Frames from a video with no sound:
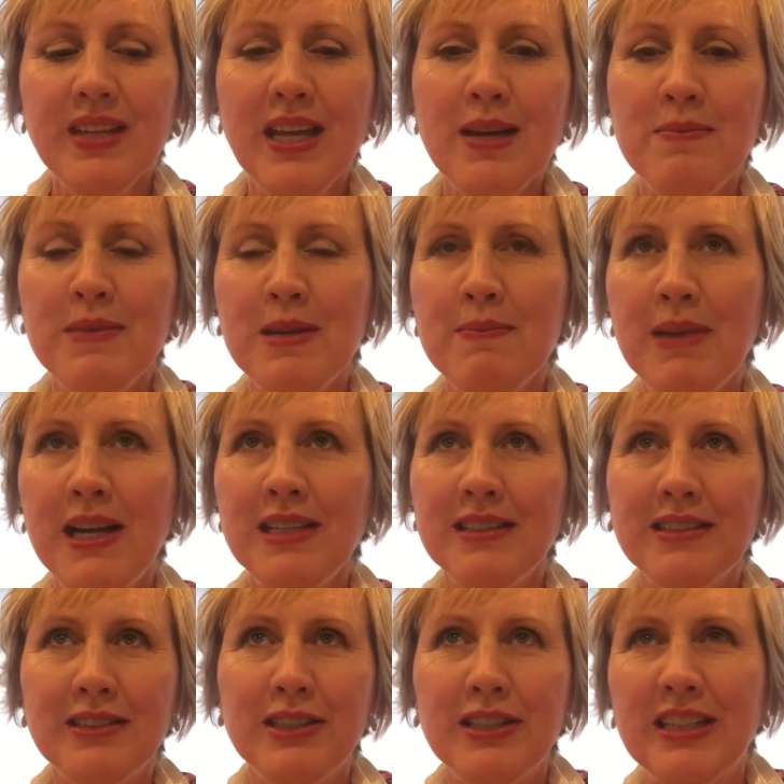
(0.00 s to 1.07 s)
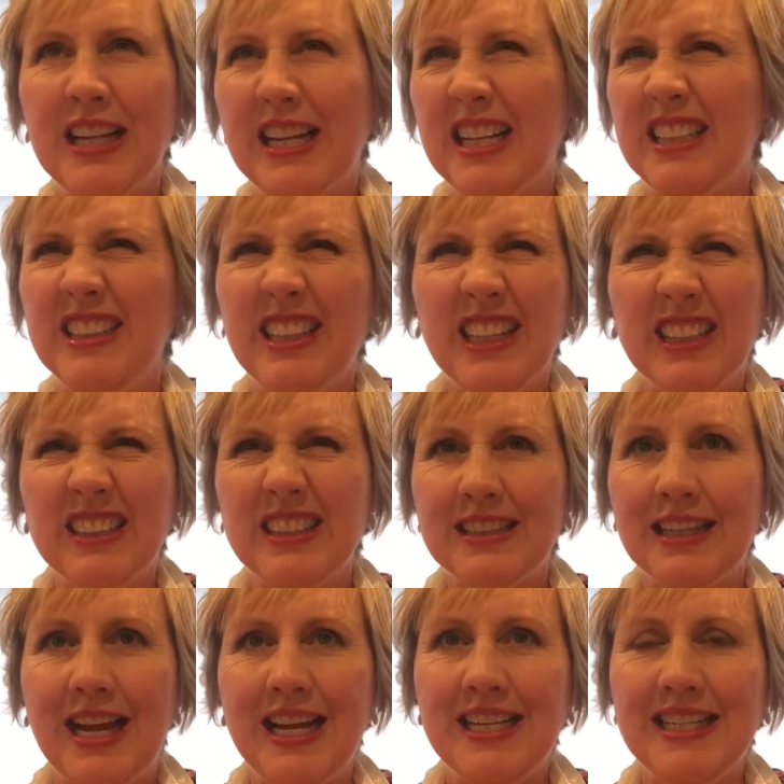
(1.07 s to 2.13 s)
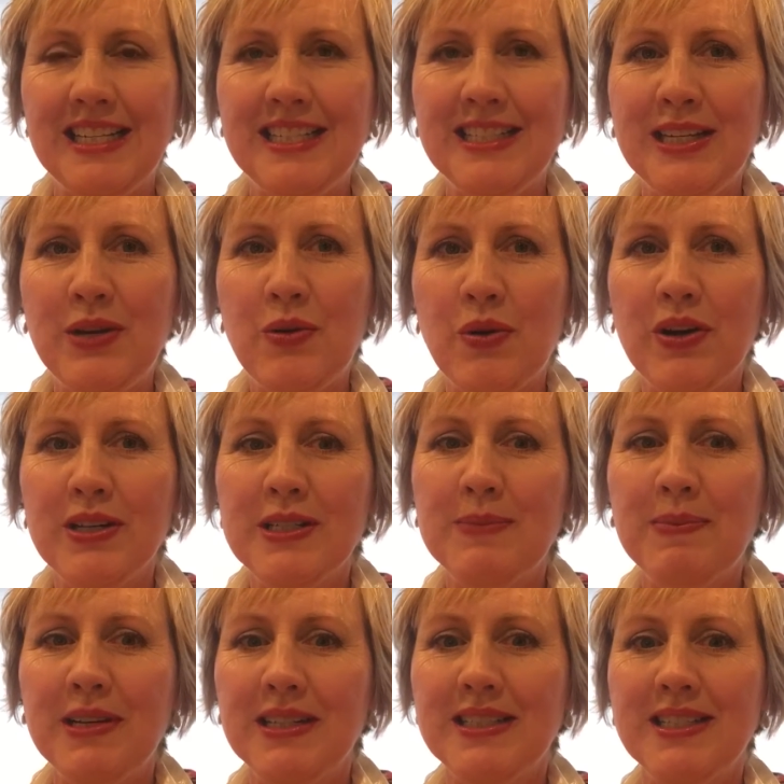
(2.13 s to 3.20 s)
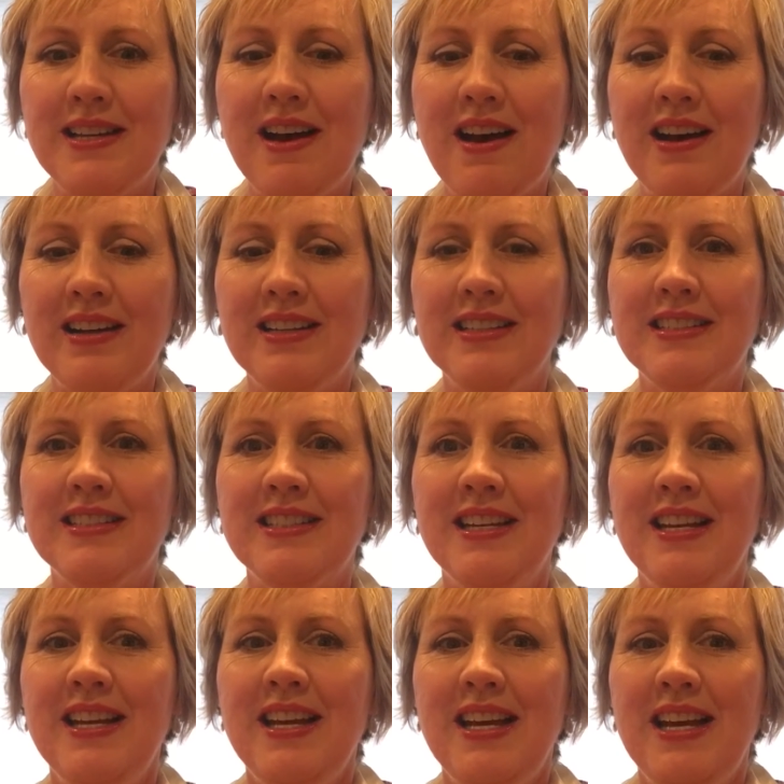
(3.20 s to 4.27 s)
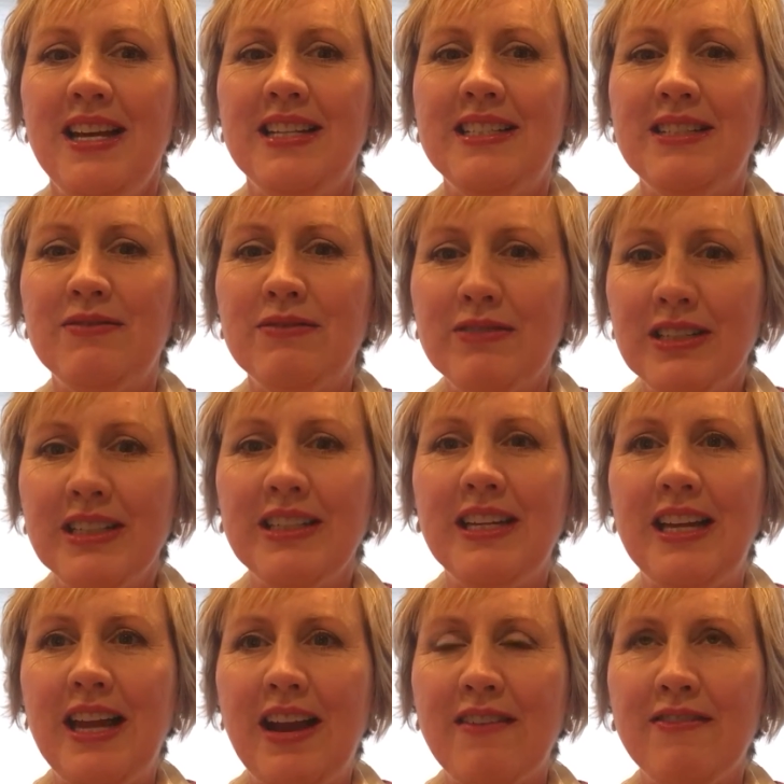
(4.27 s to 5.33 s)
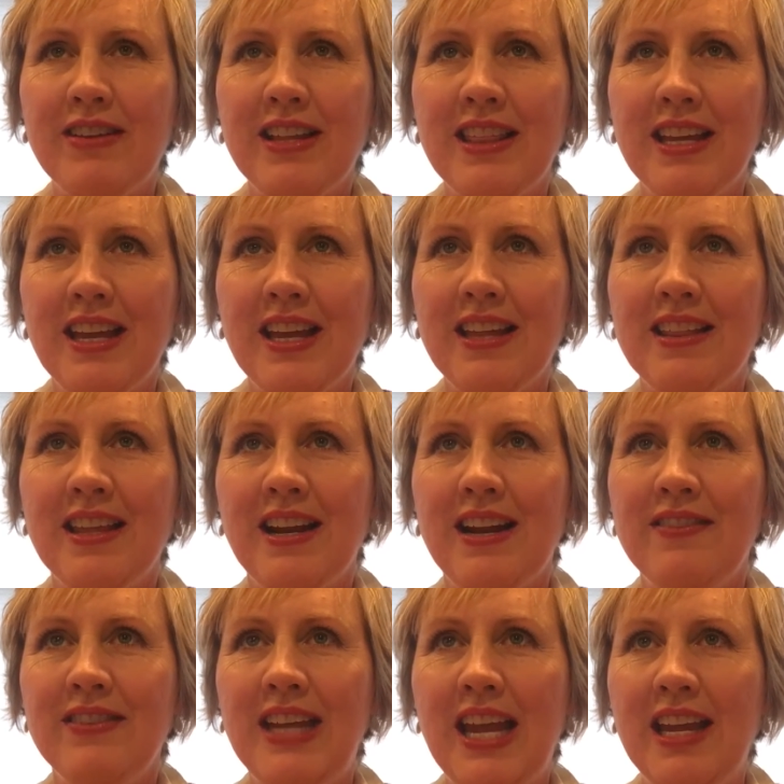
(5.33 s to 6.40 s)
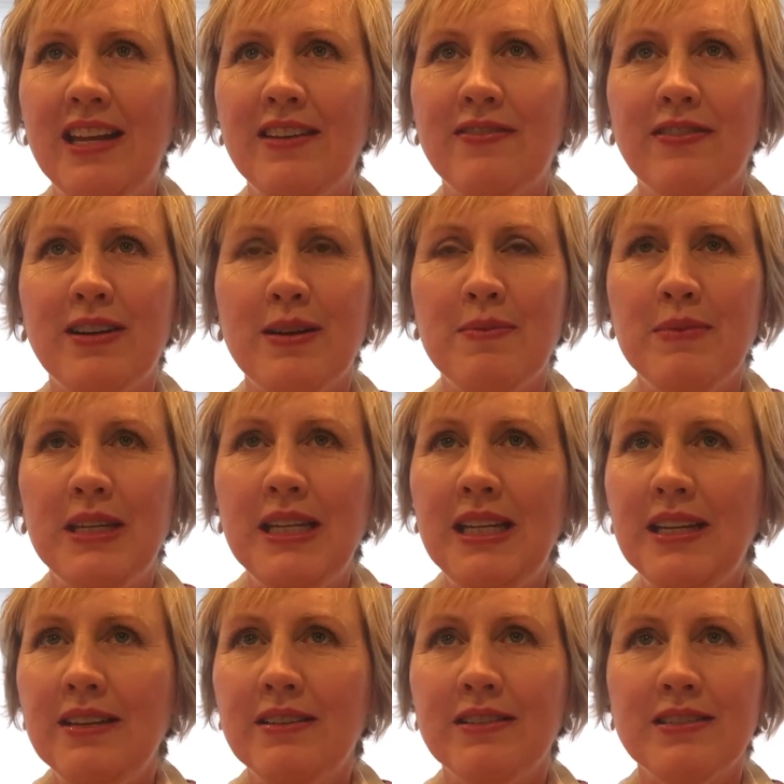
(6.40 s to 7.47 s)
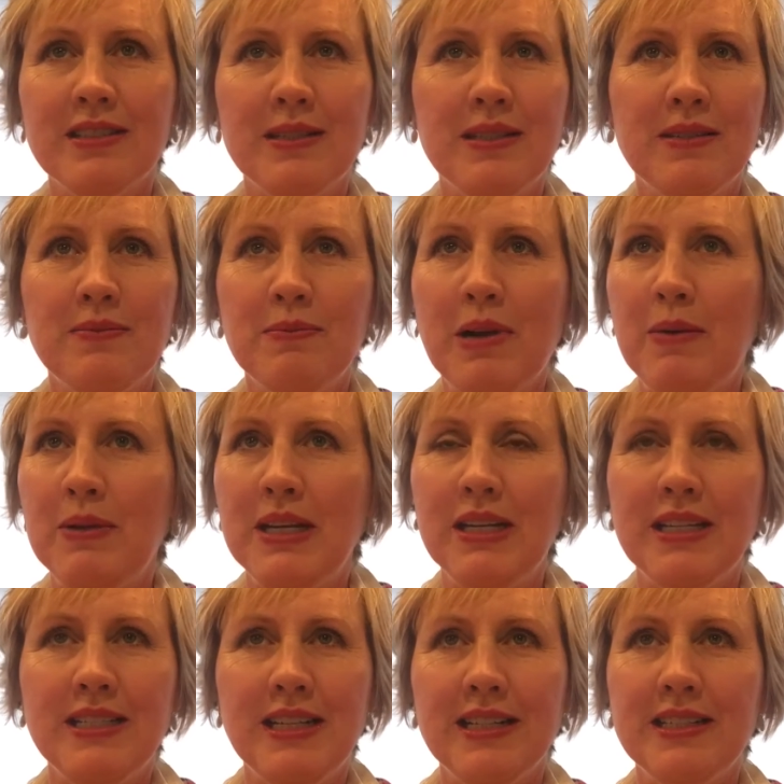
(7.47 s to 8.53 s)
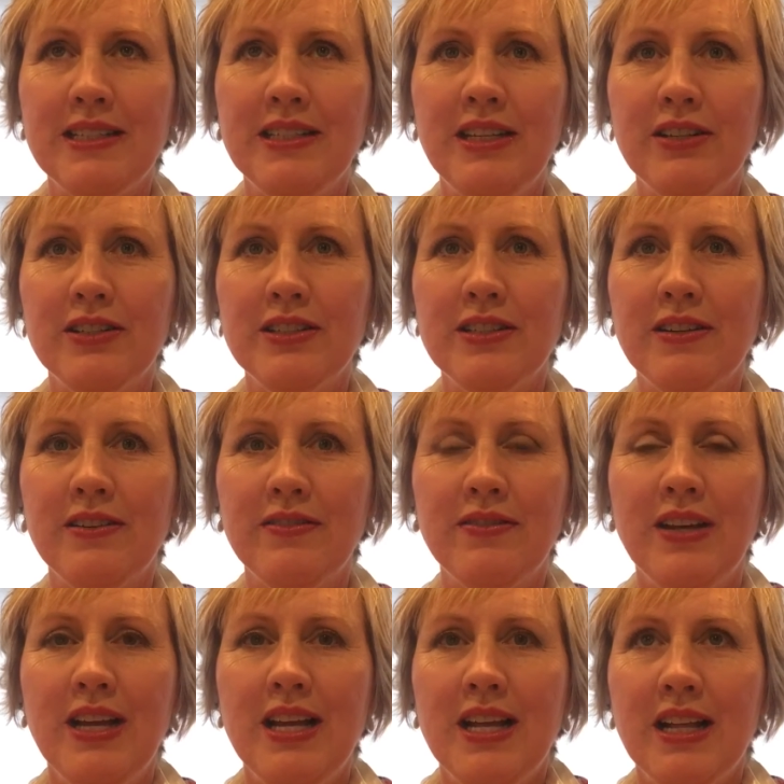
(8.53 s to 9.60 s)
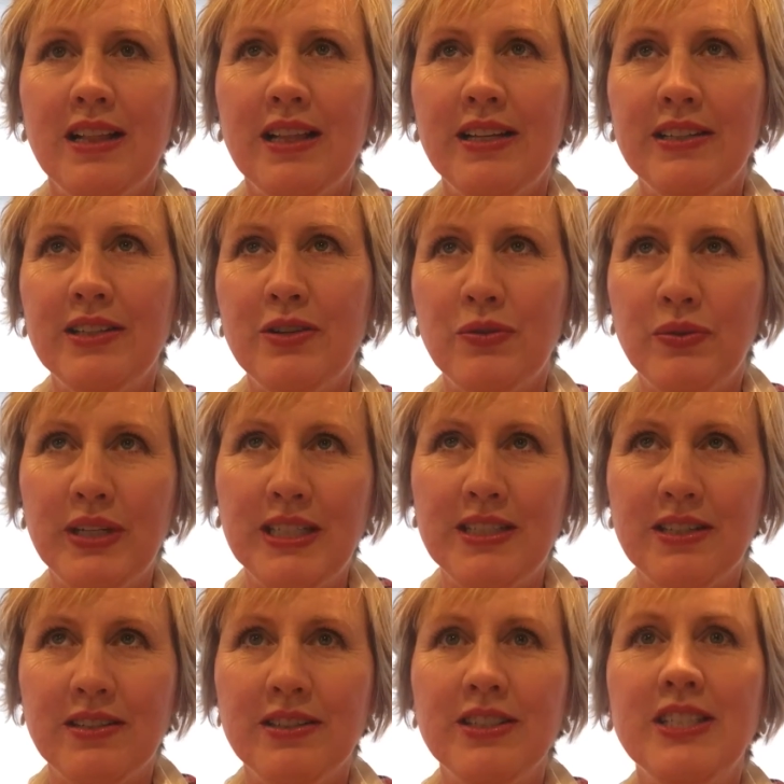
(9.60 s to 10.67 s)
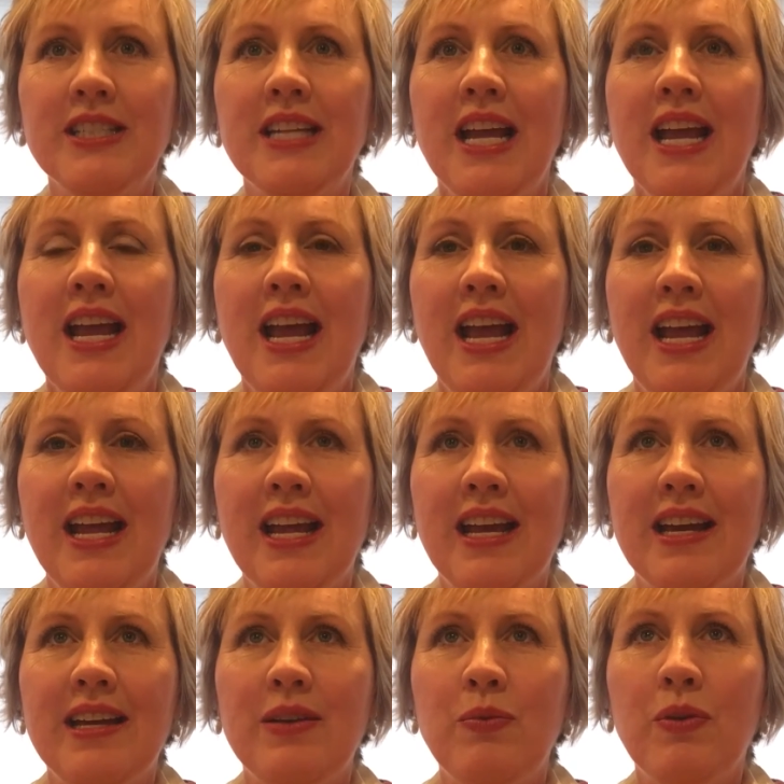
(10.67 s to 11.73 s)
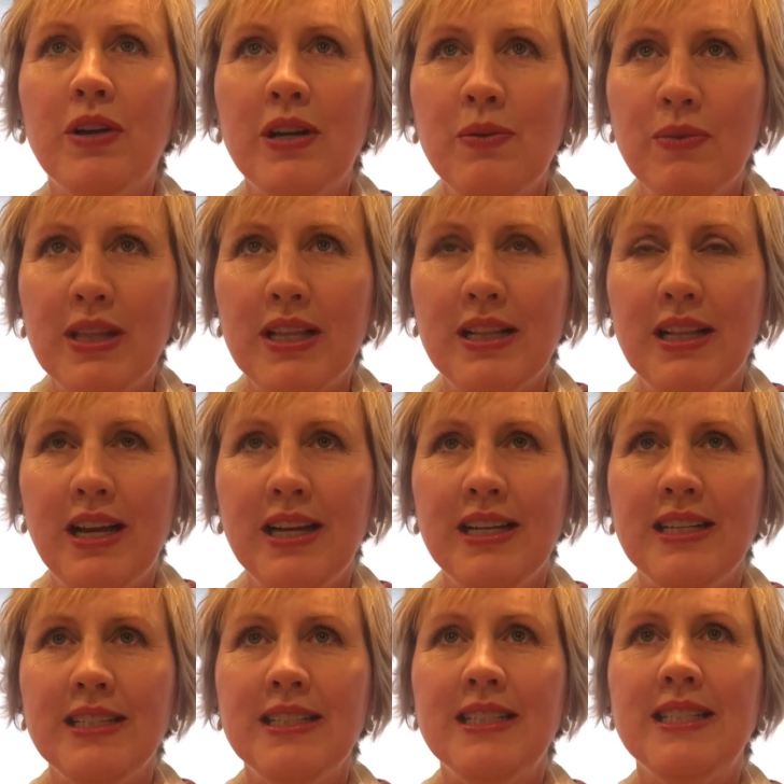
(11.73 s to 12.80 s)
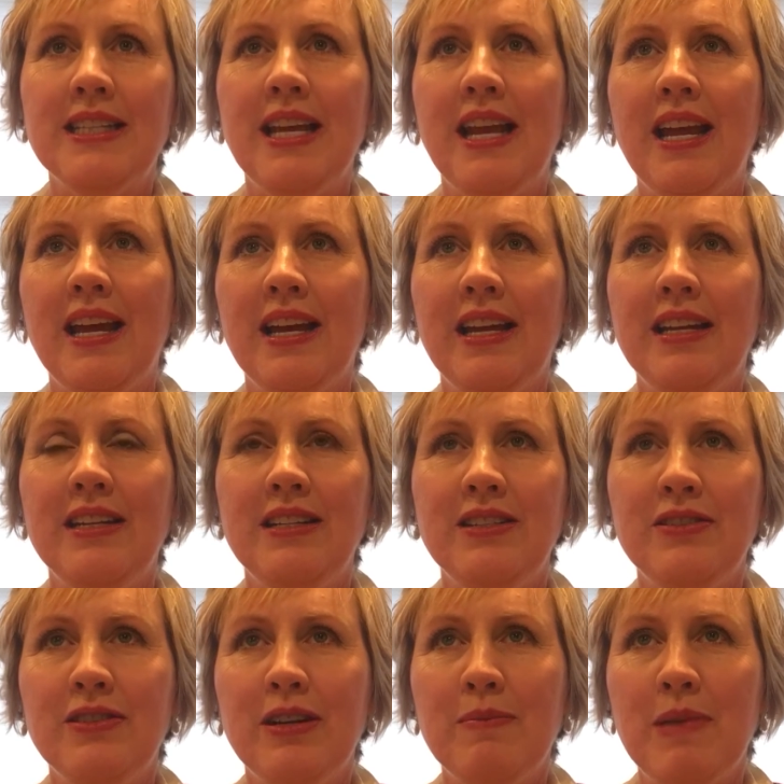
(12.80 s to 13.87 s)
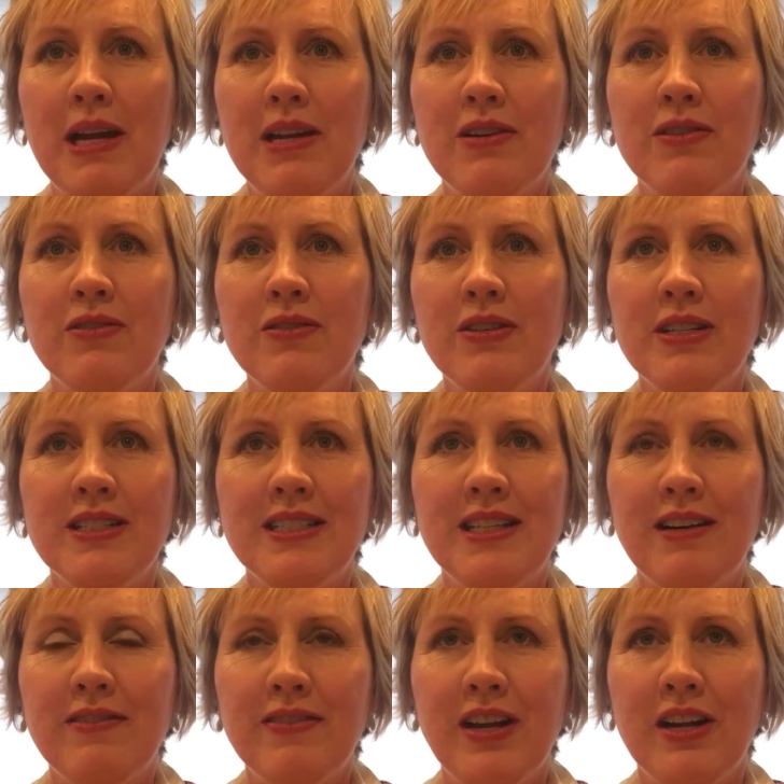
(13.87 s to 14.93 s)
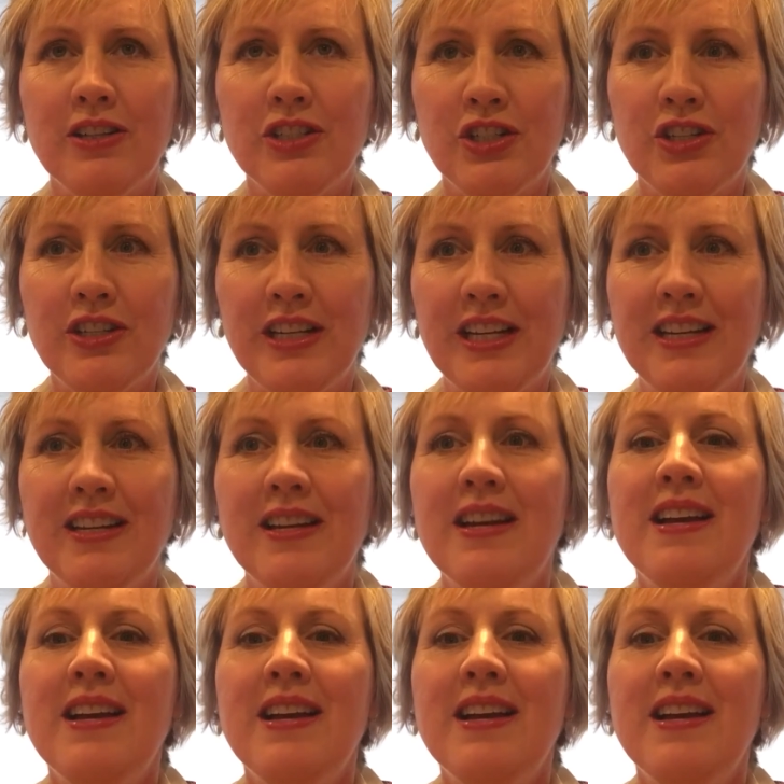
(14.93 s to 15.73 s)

It might look like a little light, easy course, but it's not. It's really everything that I've gained from years, probably a dozen years of clinical research and working with clients and doing my own self-care journey.